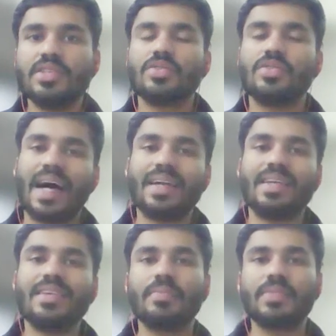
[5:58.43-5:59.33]
So that
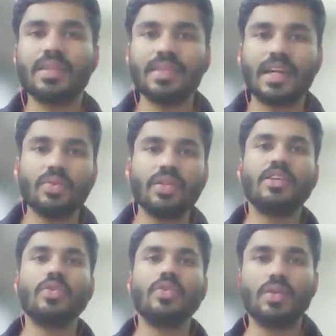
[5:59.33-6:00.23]
is something that you
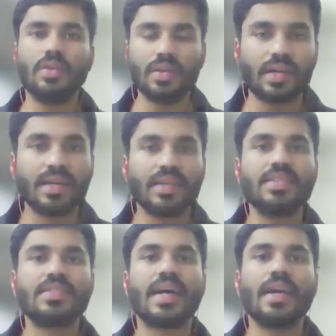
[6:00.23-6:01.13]
need to
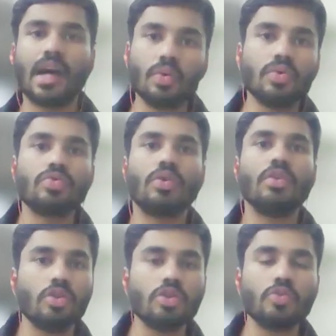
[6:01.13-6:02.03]
understand how to
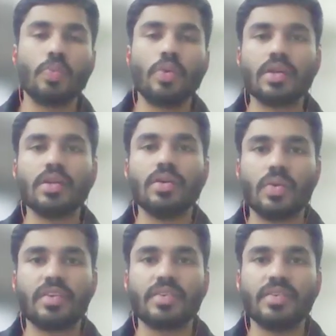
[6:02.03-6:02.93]
solve those particular
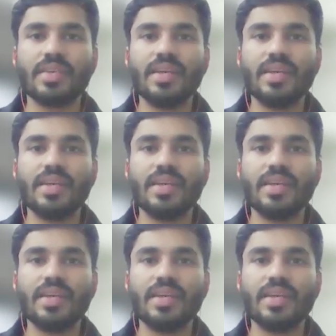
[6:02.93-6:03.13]
questions.